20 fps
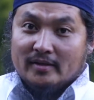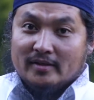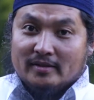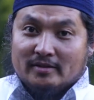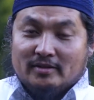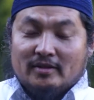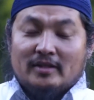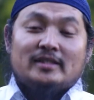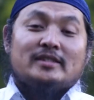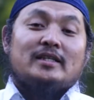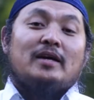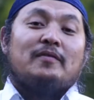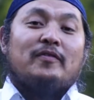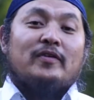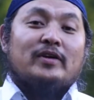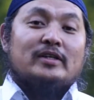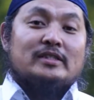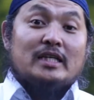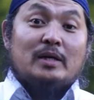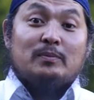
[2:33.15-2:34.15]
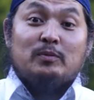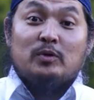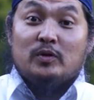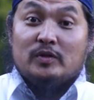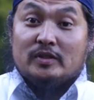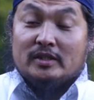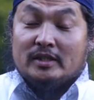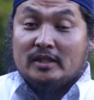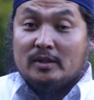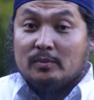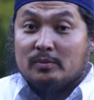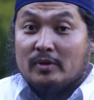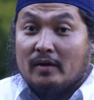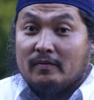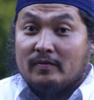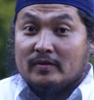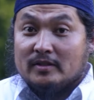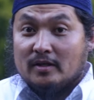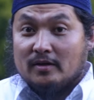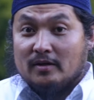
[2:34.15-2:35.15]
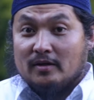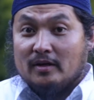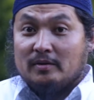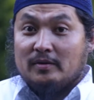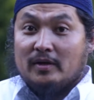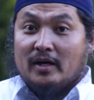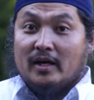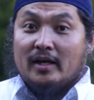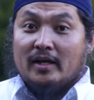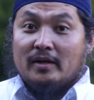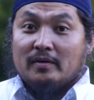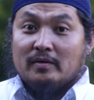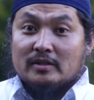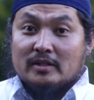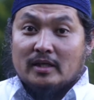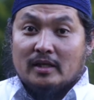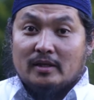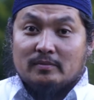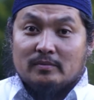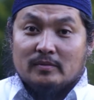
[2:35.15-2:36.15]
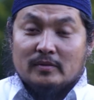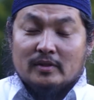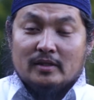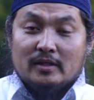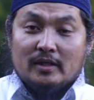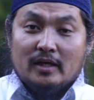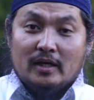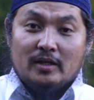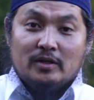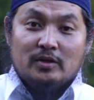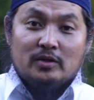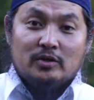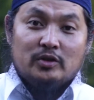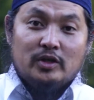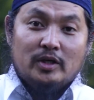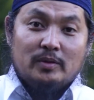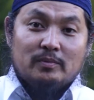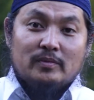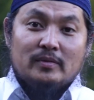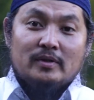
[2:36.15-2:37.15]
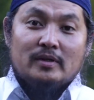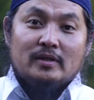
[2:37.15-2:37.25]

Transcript: So let's say, for example, you see the Prophet sallallahu alaihi wasallam in your dream.